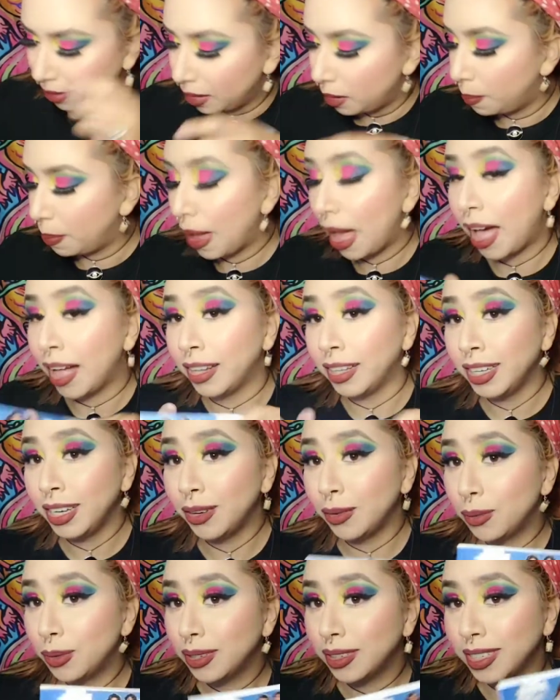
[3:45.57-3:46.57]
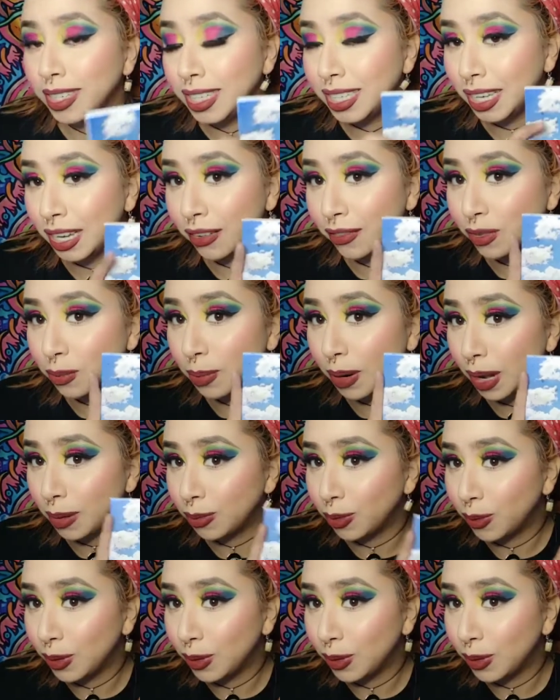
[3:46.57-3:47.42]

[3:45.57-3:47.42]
The palette was a gift, but I'm